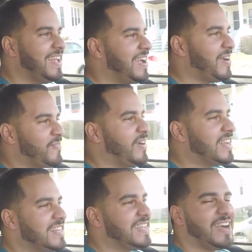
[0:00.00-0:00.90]
I
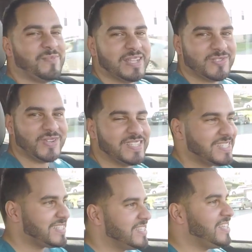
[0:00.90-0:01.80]
finally got my
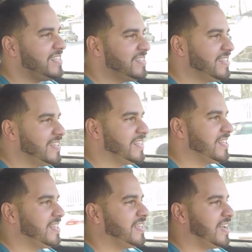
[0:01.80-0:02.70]
2016
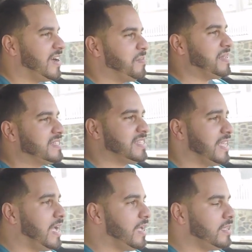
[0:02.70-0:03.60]

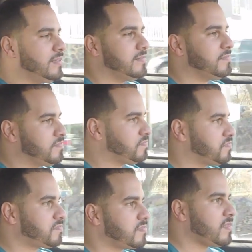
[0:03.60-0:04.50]
STi.
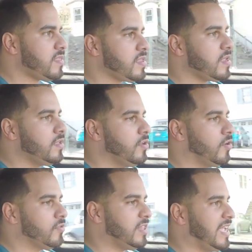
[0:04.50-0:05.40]
You
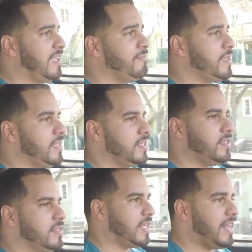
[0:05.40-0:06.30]
know, they
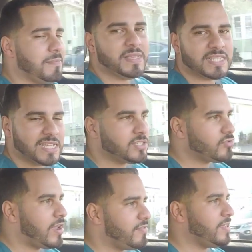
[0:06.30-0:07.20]
let me test
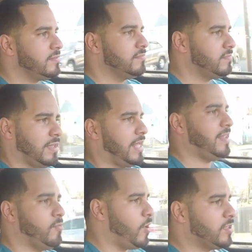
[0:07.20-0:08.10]
drive it. I
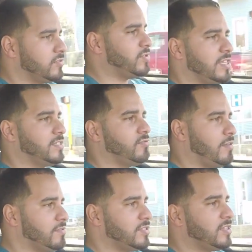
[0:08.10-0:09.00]
didn't want to test
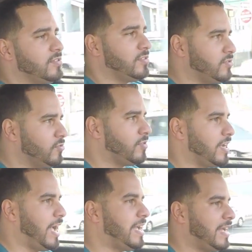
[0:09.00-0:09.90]
drive it. So the truth, the
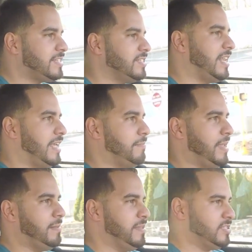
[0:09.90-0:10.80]
guy actually like
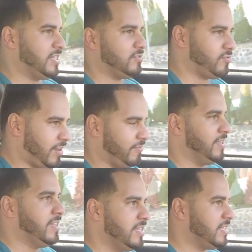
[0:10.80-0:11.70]
made me test drive it.
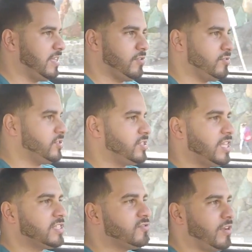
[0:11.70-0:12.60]
He's like, yo, just
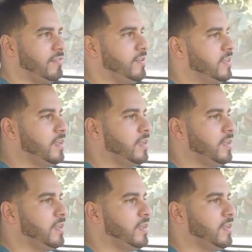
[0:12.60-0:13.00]
test drive it.